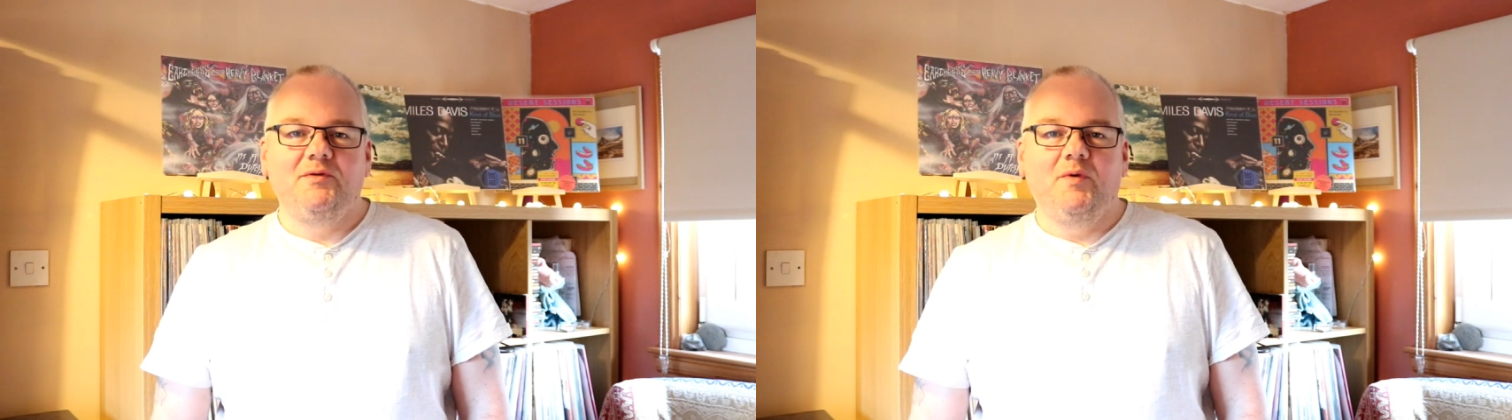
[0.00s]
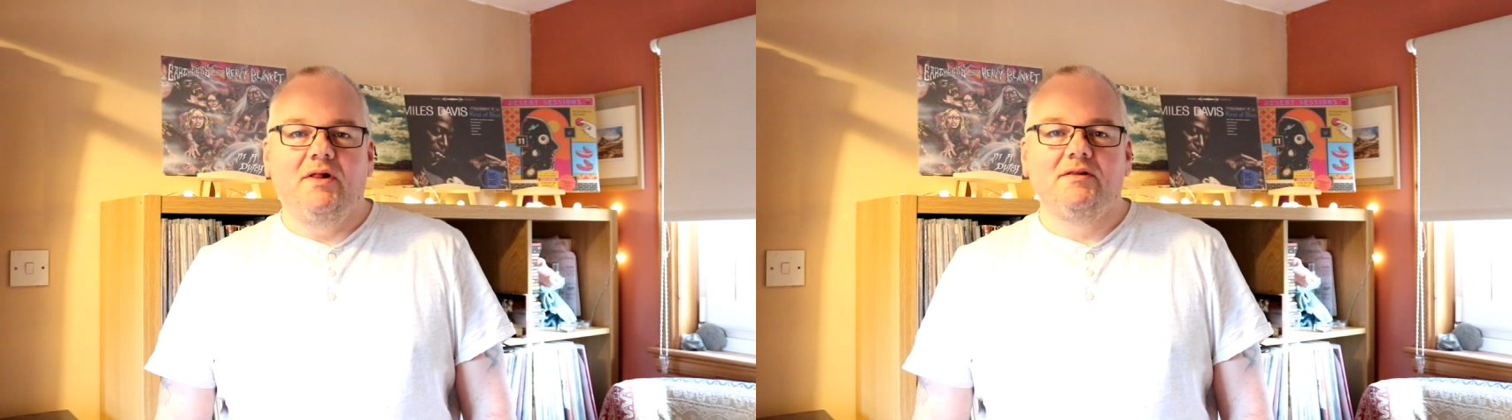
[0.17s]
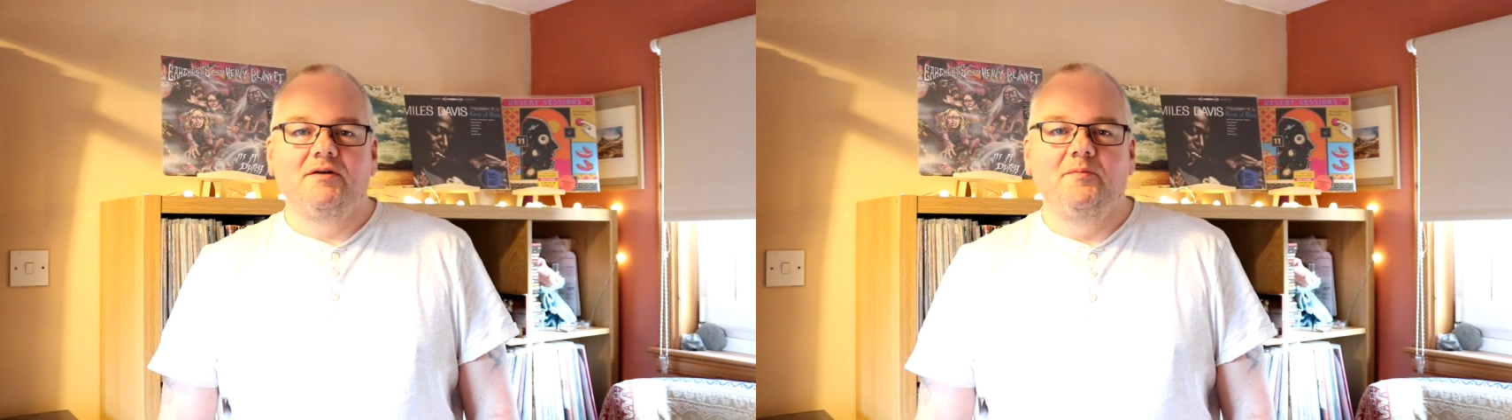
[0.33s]

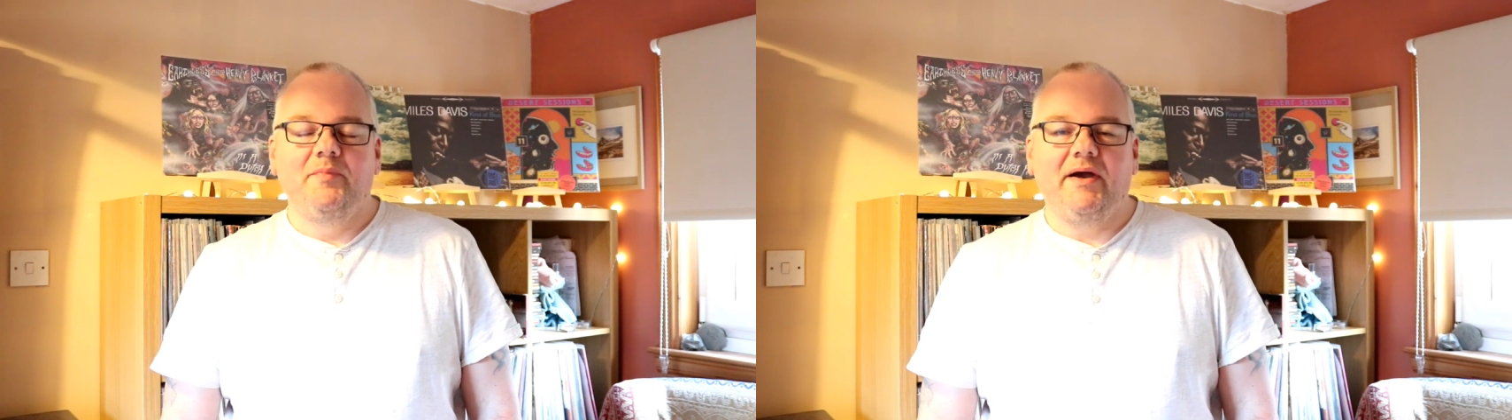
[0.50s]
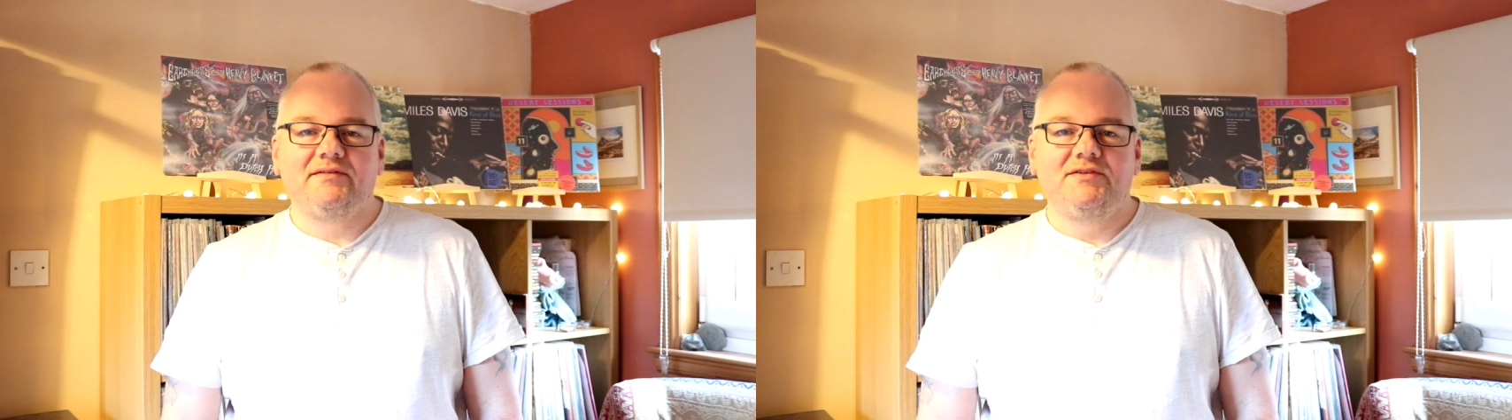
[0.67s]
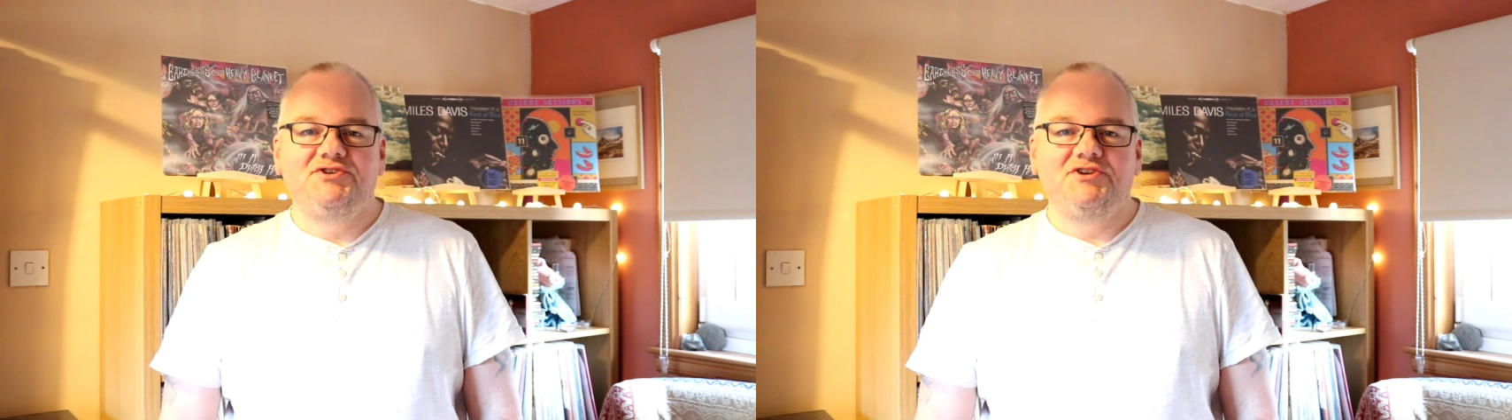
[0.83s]
welcome
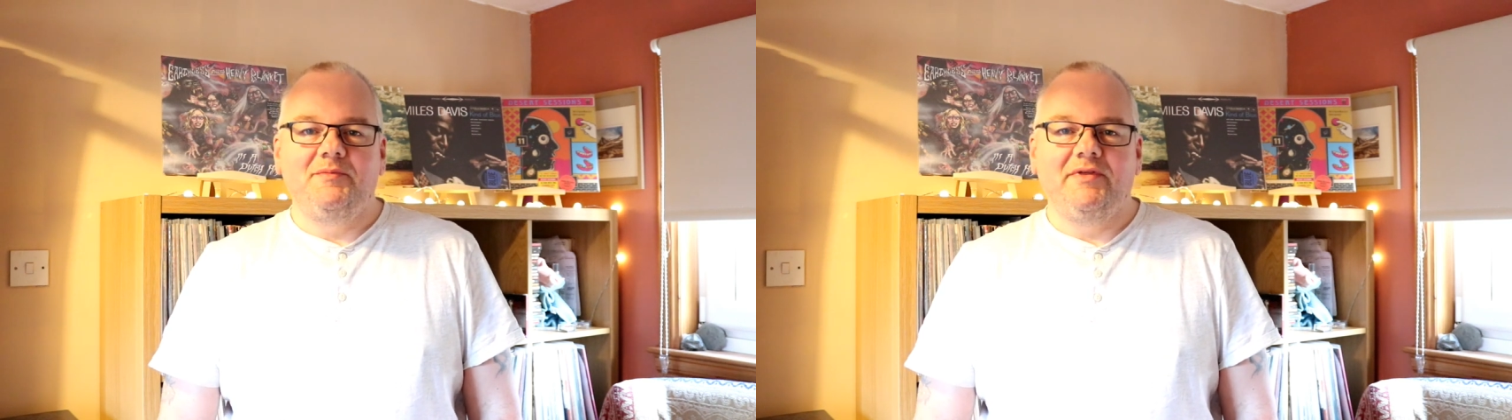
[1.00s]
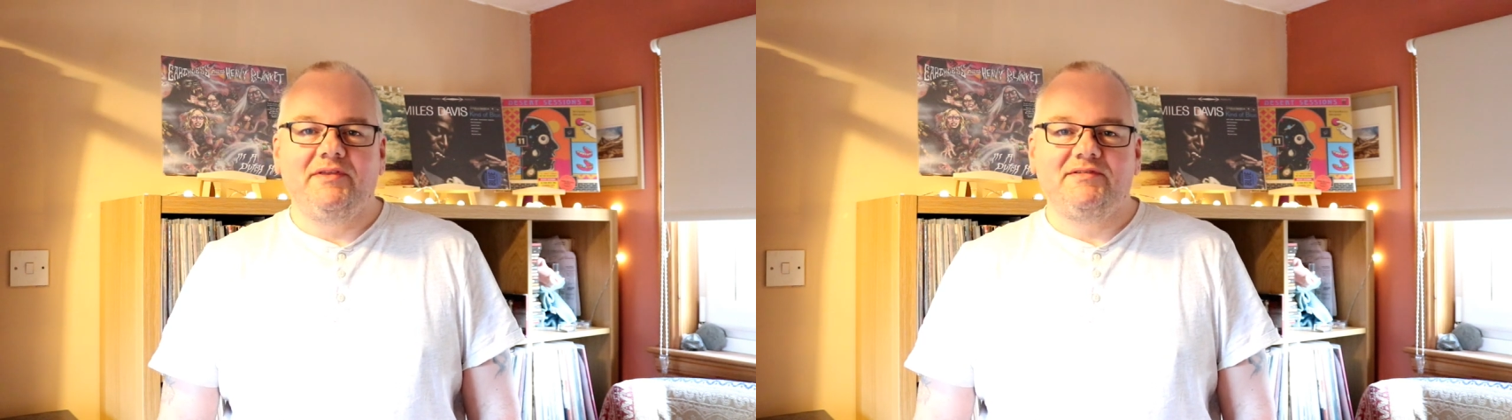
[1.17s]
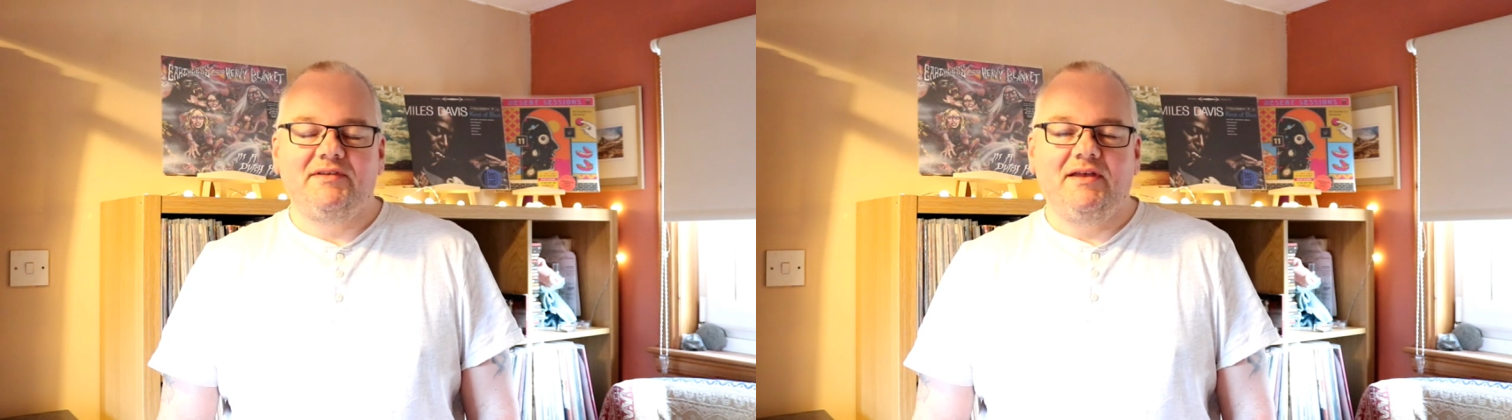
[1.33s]
back to Jimmy
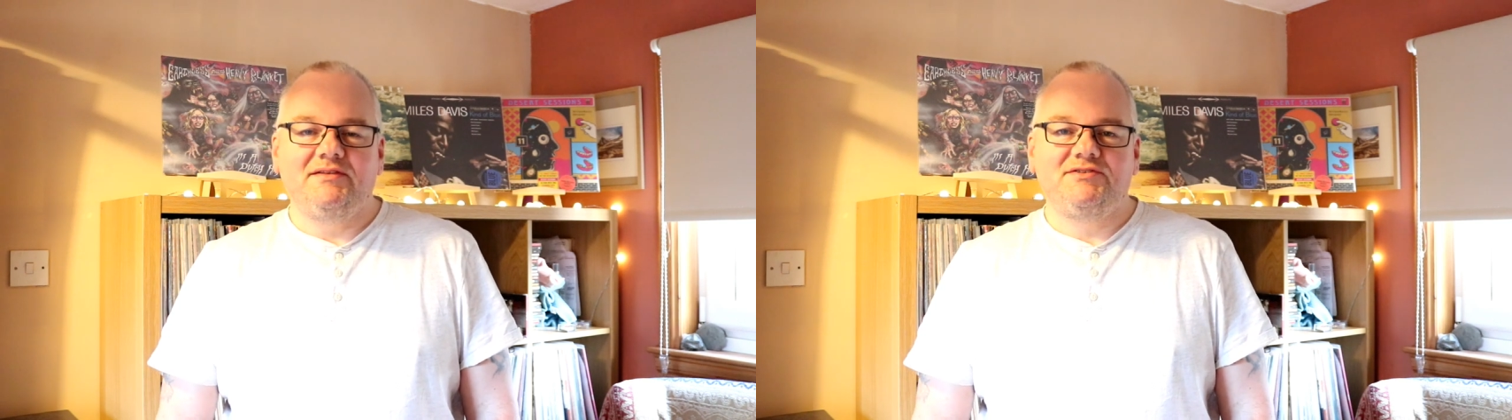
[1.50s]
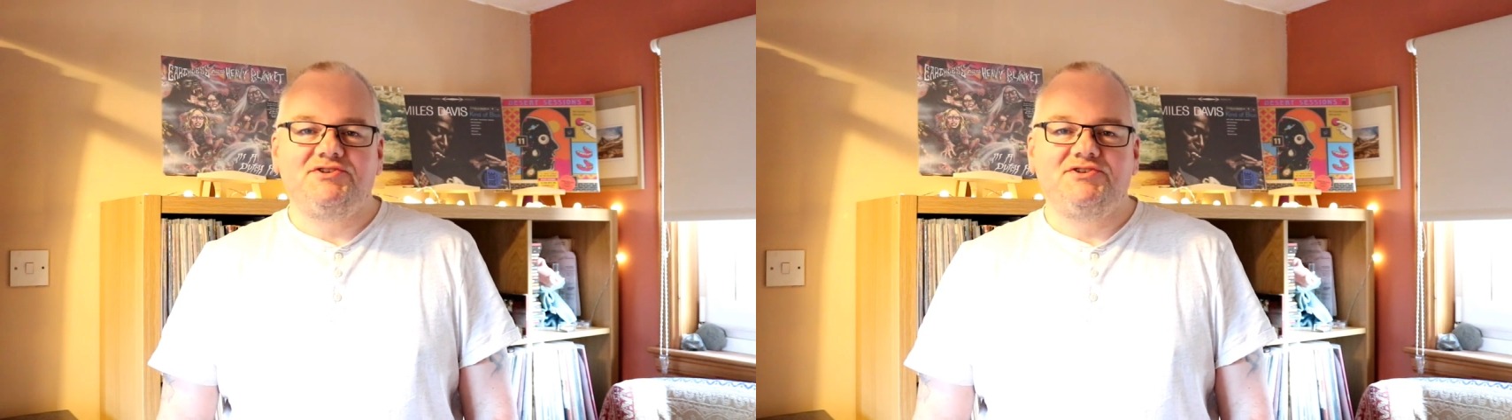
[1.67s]
the Saint's